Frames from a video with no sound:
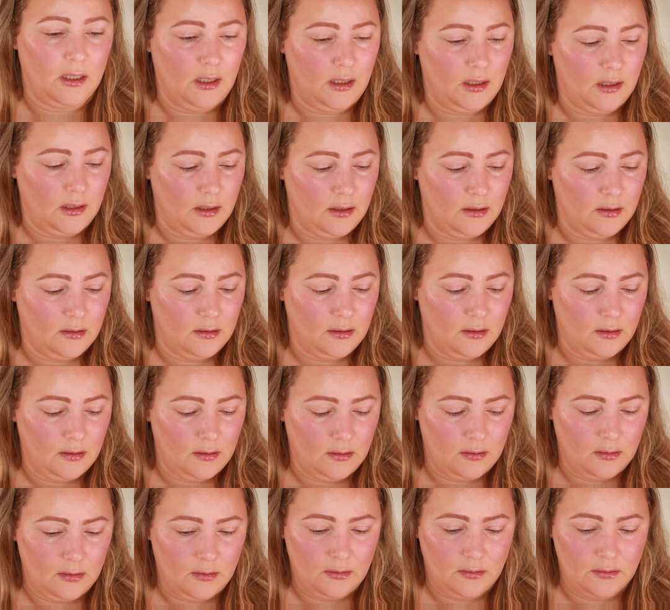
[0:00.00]
in
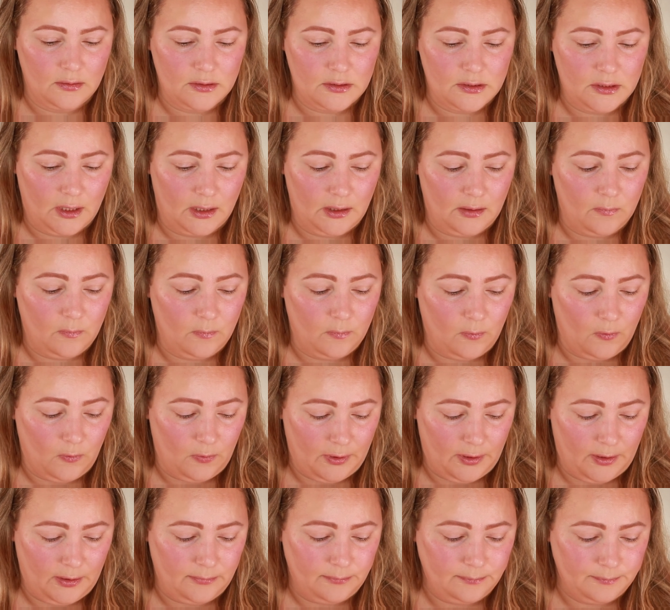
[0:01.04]
shade
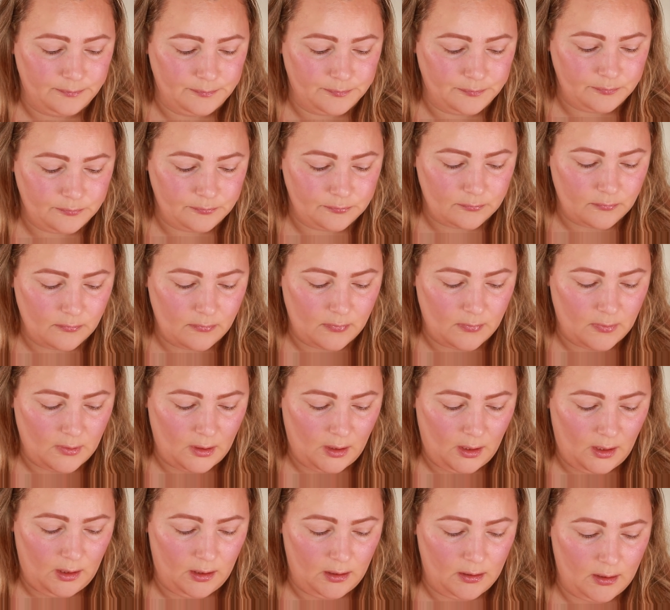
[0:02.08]
1,
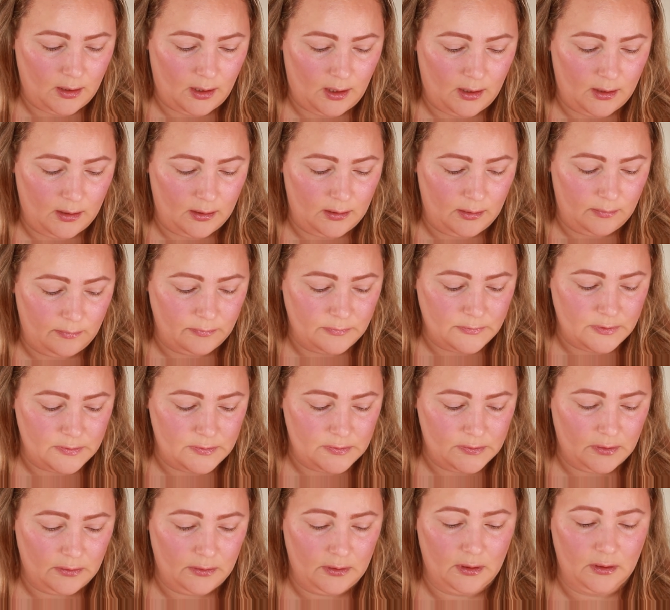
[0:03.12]
and I am
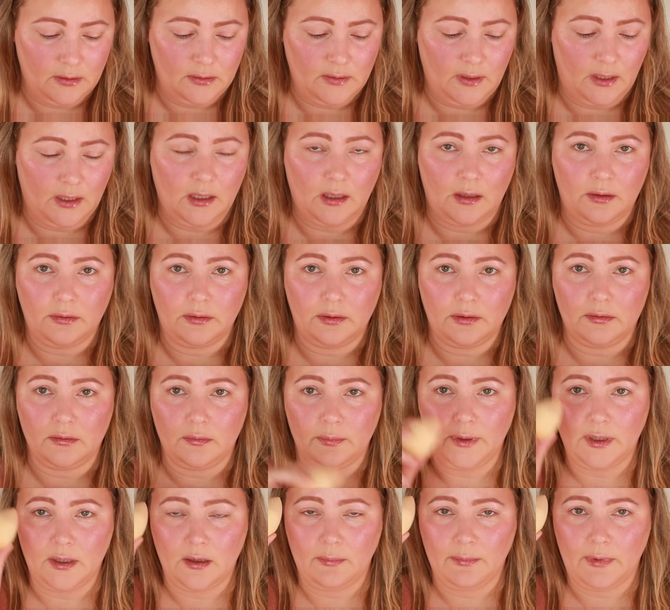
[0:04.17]
just going to take a little
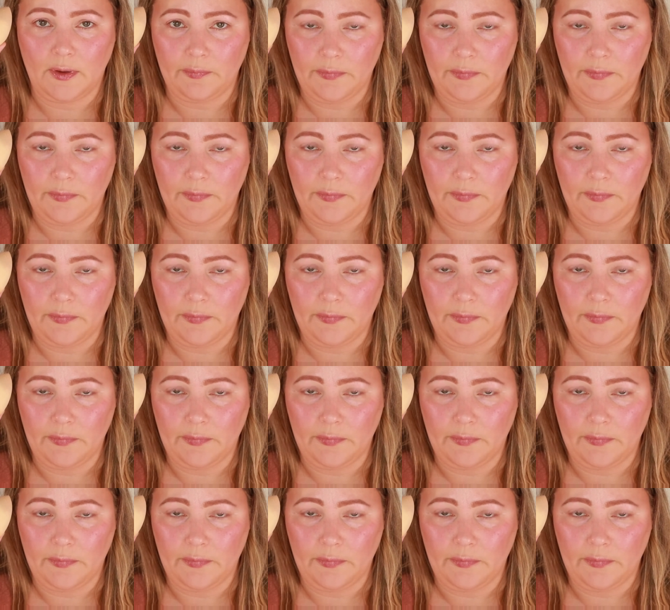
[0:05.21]
bit on my